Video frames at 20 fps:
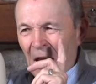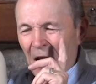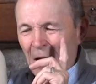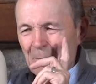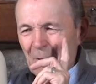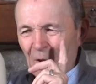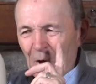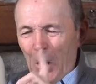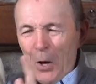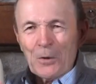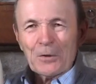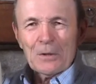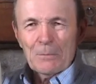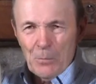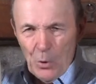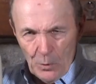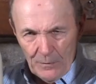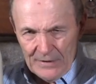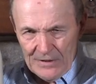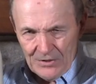about all the
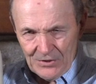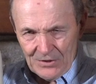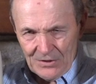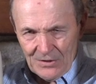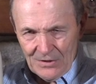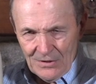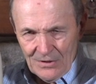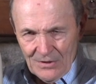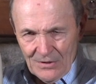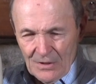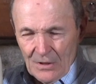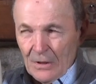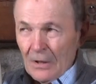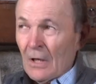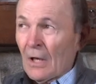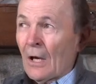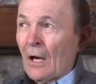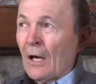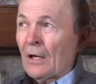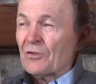movies,
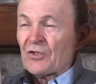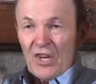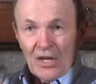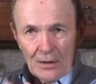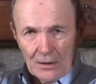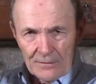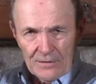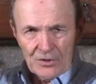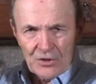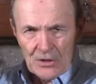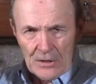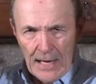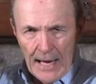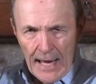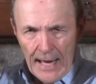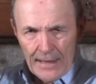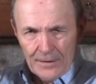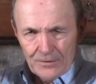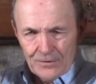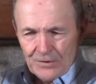television
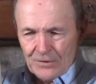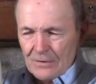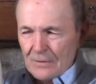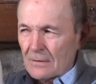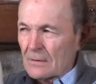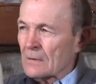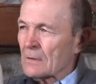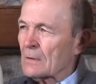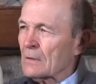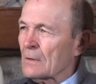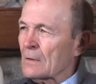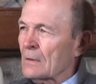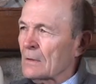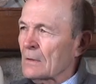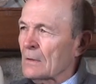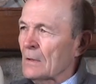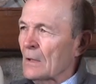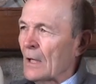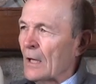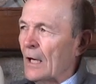ads,
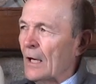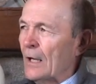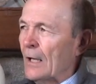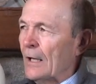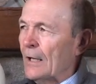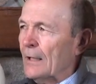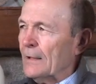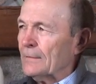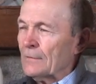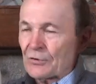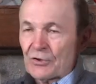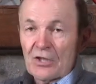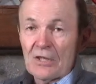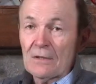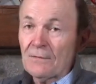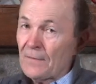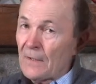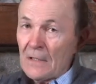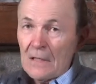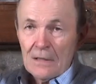
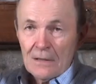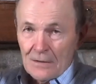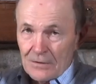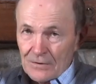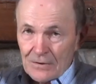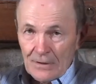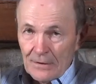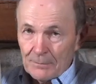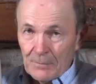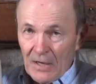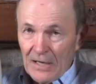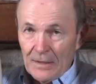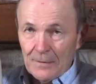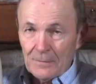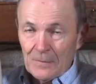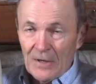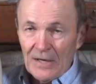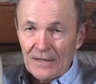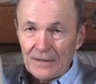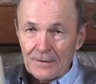TV, by
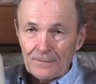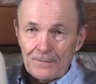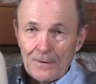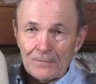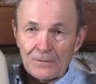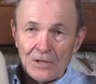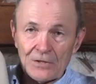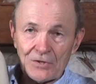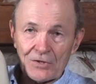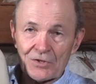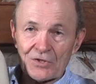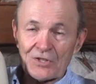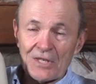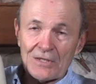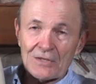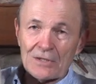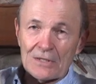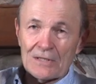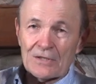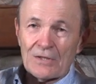the 50s and
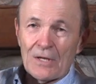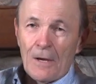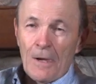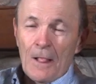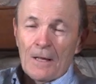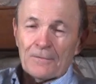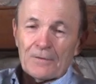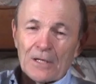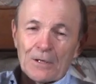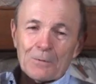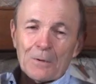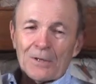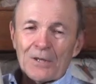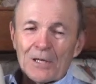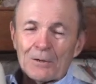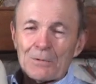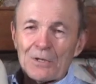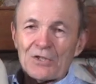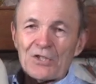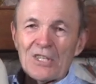60s, there
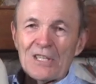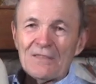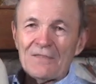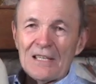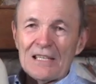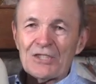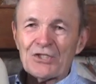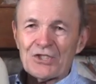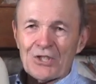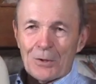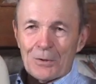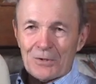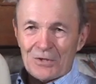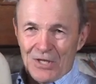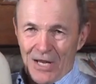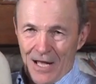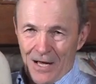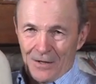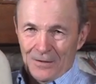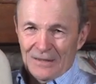were TV
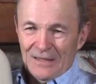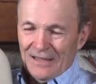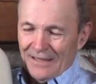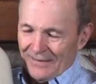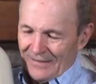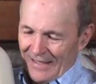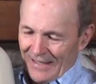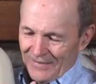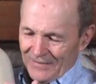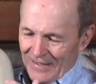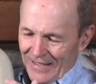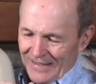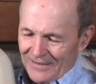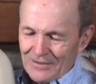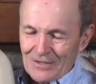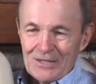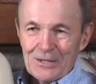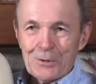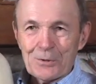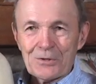shows now
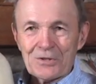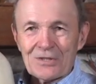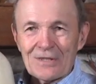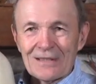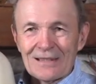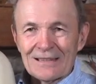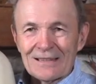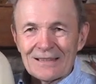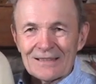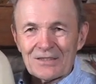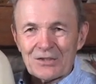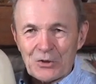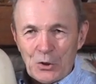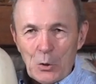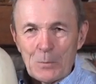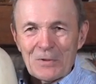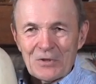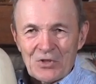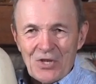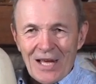that used
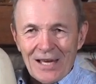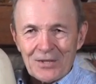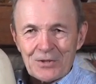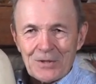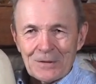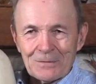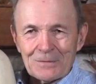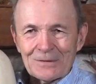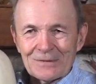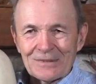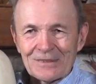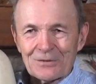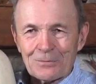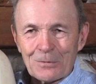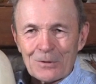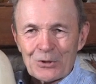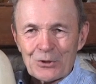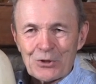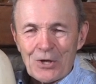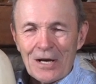scuba tanks that
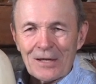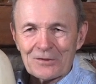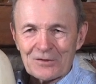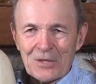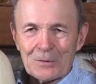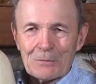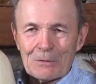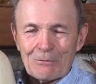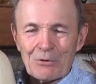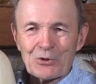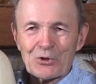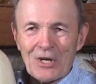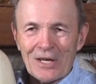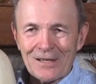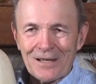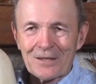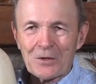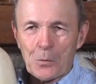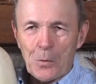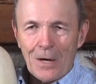were shot. Some of them were
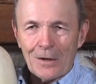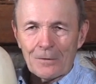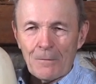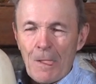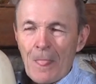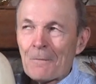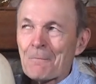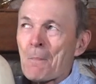shot underwater.